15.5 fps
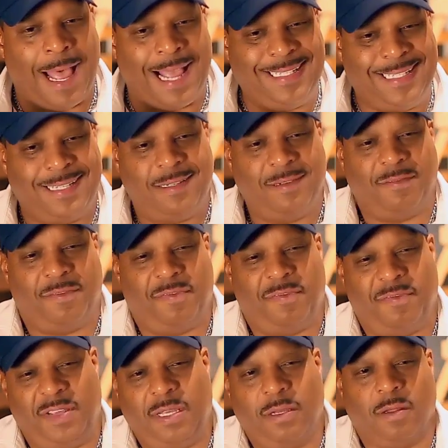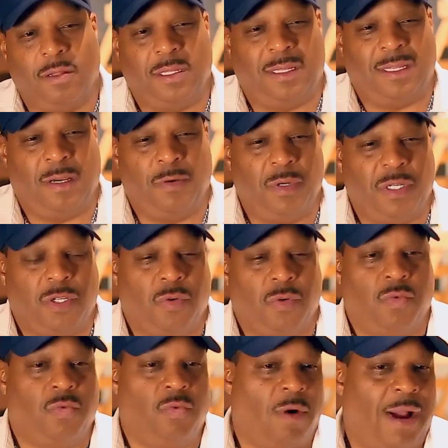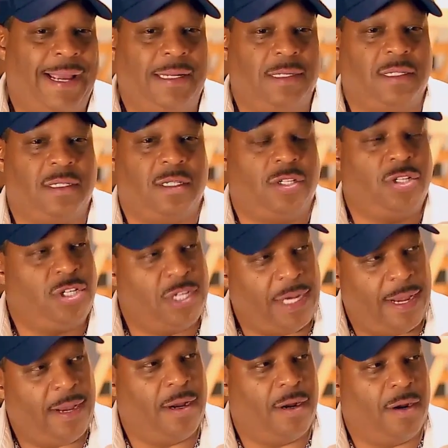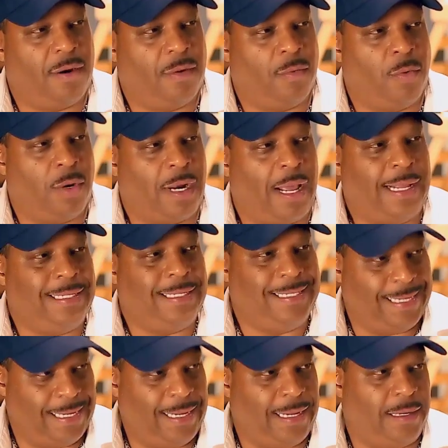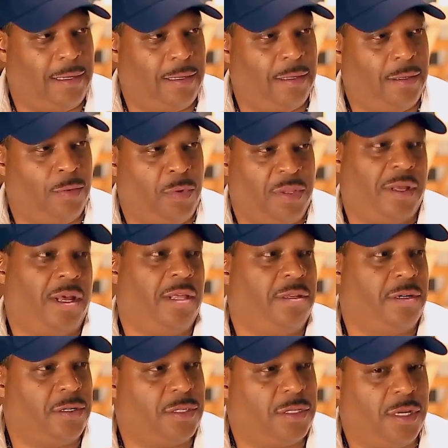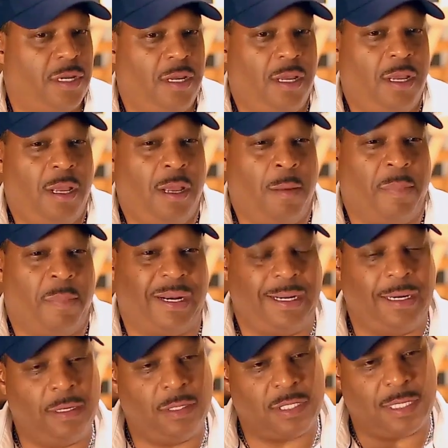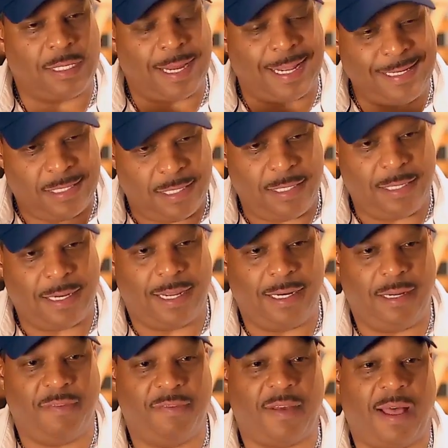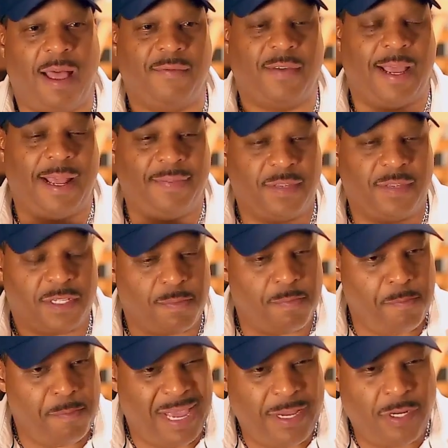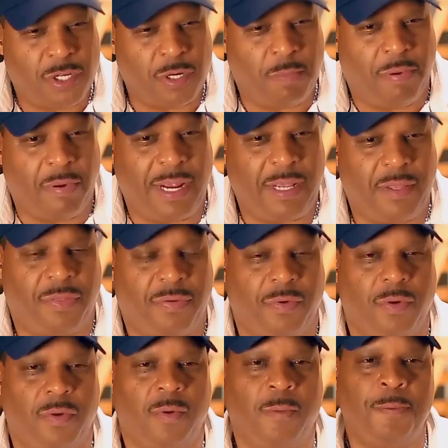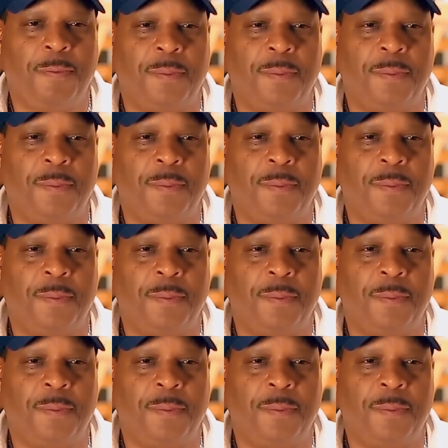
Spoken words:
I didn't feel that there was a right to share what I did with others. But it is in 1995 I had this major breakthrough